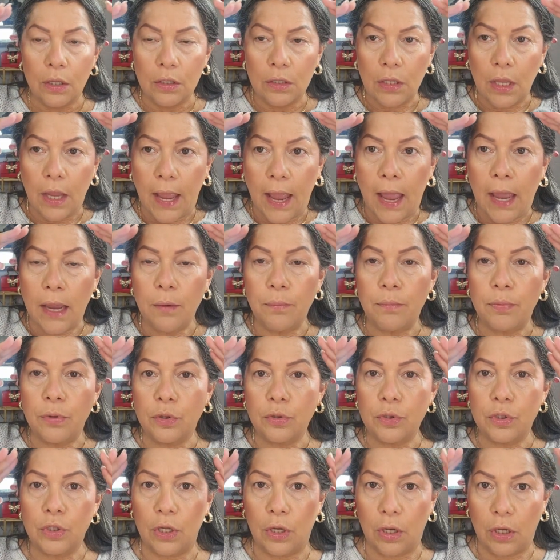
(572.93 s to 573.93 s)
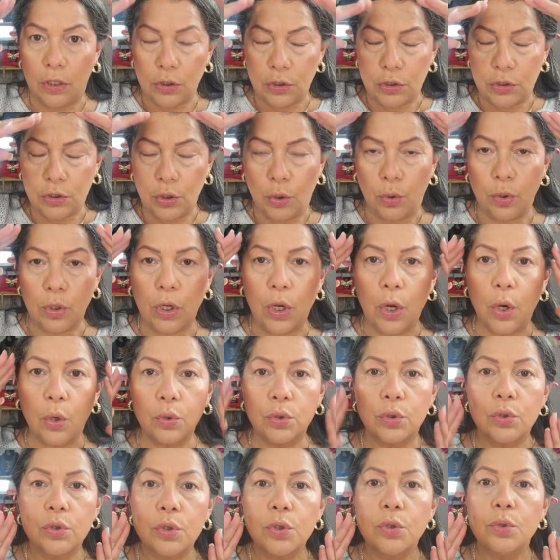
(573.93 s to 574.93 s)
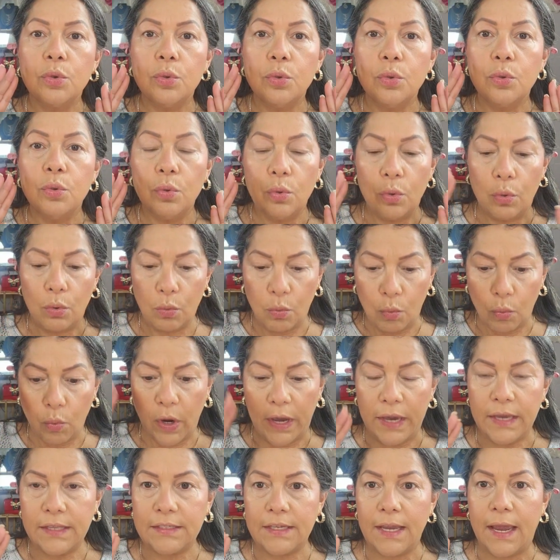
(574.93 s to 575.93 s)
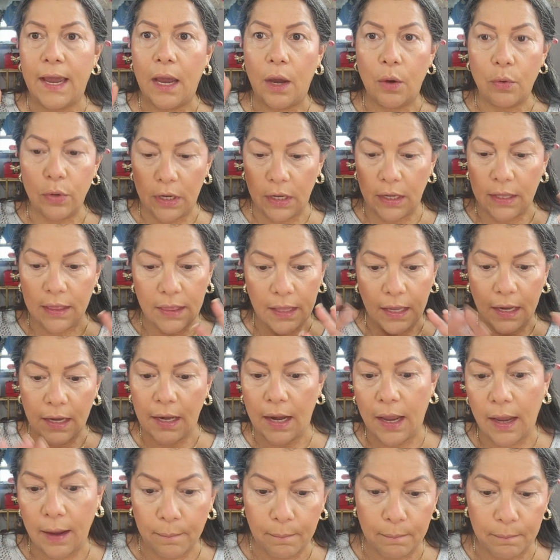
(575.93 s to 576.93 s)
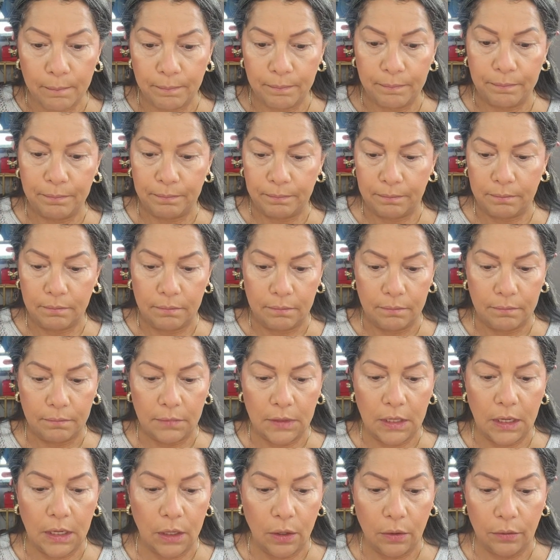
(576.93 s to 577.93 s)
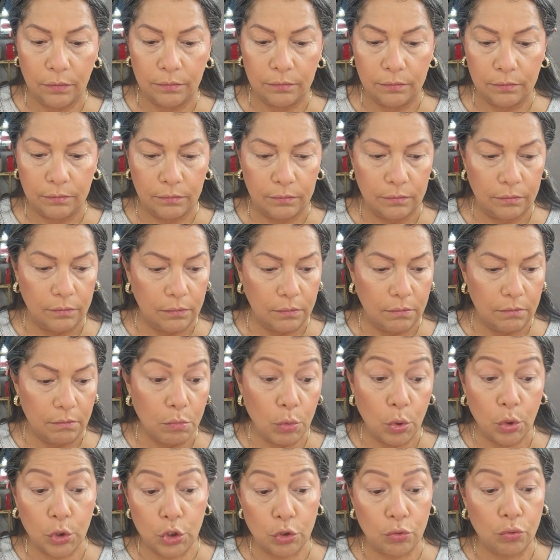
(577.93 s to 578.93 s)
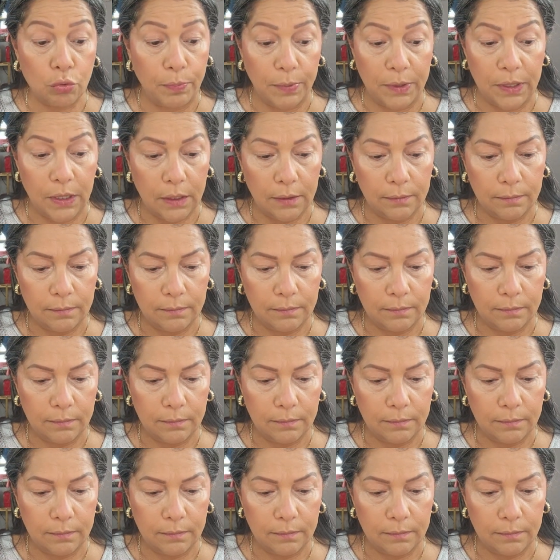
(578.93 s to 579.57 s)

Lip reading: the eyebrows don't go too way down and then I'm, you know, more droopy.